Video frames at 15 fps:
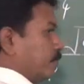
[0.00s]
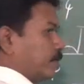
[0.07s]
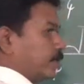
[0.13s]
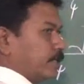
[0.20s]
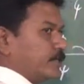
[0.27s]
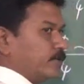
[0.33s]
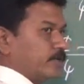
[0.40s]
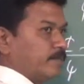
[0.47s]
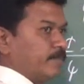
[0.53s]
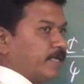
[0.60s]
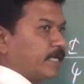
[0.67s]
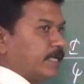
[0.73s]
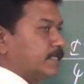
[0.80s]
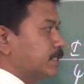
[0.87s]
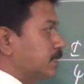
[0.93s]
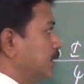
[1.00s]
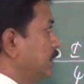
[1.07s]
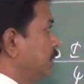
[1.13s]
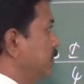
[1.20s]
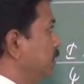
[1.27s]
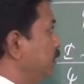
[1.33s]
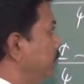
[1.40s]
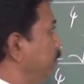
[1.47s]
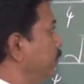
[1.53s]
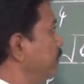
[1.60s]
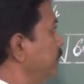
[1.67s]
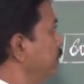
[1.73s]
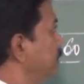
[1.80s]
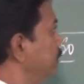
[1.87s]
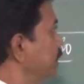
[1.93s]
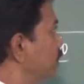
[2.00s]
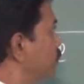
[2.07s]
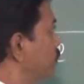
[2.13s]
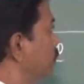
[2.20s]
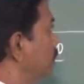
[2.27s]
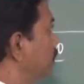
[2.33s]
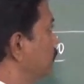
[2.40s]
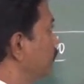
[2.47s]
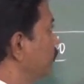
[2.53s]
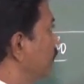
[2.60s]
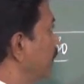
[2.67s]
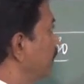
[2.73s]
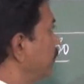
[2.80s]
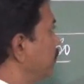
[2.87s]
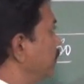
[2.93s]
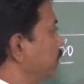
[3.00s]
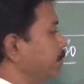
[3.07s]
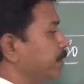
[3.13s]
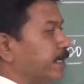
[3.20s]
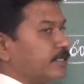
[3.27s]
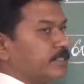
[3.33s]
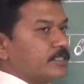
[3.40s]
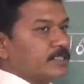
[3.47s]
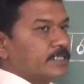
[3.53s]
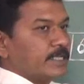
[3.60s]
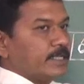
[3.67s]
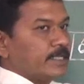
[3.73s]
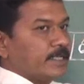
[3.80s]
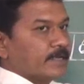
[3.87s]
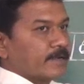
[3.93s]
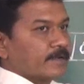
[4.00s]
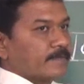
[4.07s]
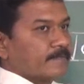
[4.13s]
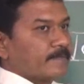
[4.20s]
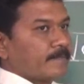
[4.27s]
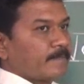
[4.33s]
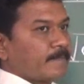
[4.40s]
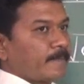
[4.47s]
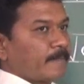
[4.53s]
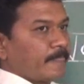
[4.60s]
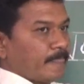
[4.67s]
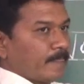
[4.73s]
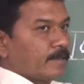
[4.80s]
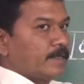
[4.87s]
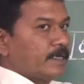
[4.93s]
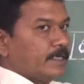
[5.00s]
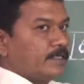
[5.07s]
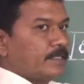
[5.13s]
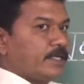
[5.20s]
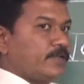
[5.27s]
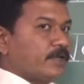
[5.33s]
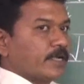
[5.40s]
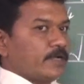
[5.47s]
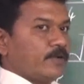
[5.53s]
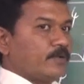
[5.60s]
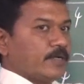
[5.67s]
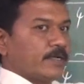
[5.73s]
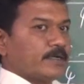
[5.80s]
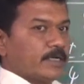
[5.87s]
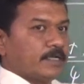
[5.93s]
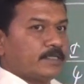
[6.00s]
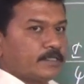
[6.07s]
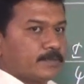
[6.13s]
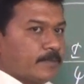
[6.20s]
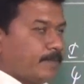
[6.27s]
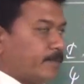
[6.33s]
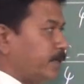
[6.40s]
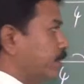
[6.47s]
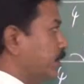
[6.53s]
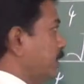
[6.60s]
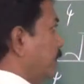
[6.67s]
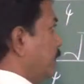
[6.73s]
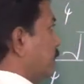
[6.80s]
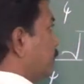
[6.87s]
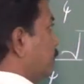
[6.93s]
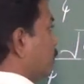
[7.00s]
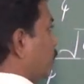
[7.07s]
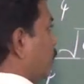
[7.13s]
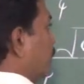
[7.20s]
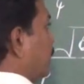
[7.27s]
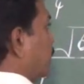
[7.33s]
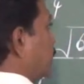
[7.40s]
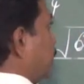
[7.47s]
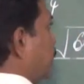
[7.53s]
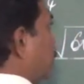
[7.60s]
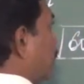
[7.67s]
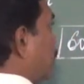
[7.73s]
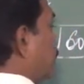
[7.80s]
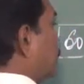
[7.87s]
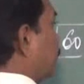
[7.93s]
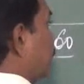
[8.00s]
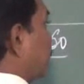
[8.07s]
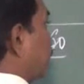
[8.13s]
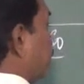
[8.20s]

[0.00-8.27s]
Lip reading: you can do it because in between these two terms you have multiplication sign here. Right? Then you can do it at this moment. So y is equal to